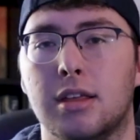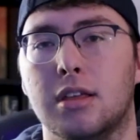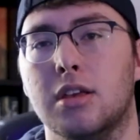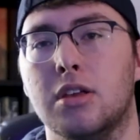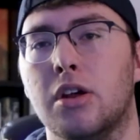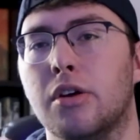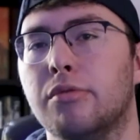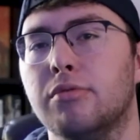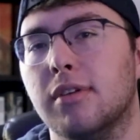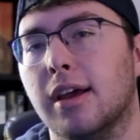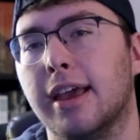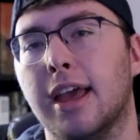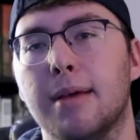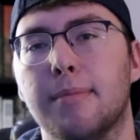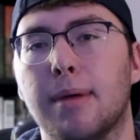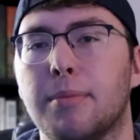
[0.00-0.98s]
a
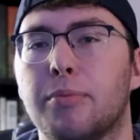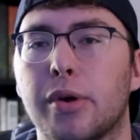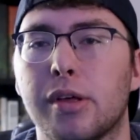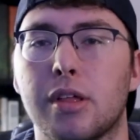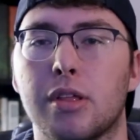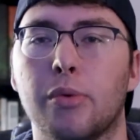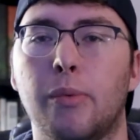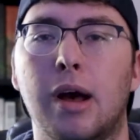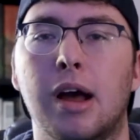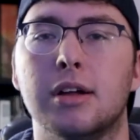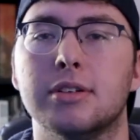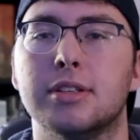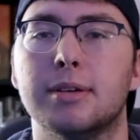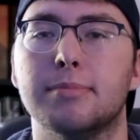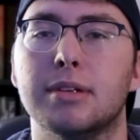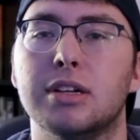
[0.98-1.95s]
game like Breath of the
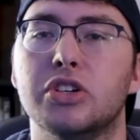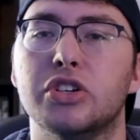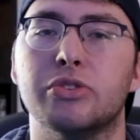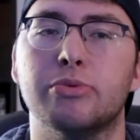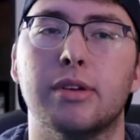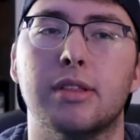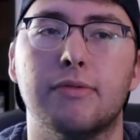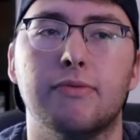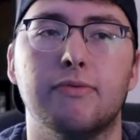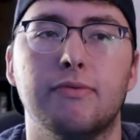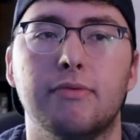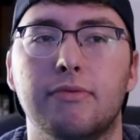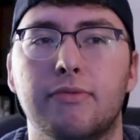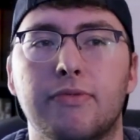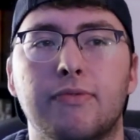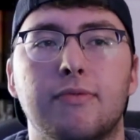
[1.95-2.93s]
Wild, something just with
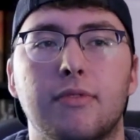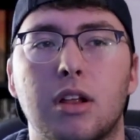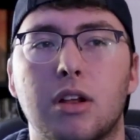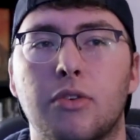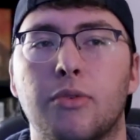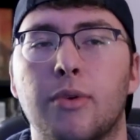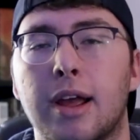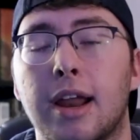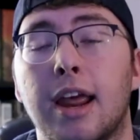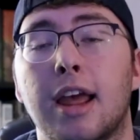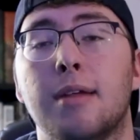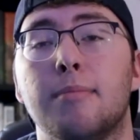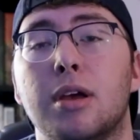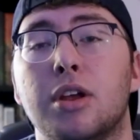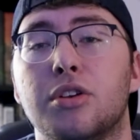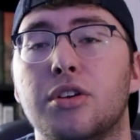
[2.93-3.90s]
great
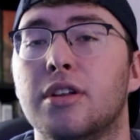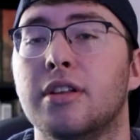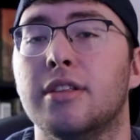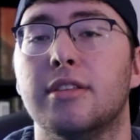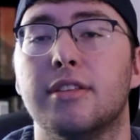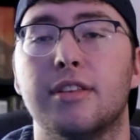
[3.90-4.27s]
animation.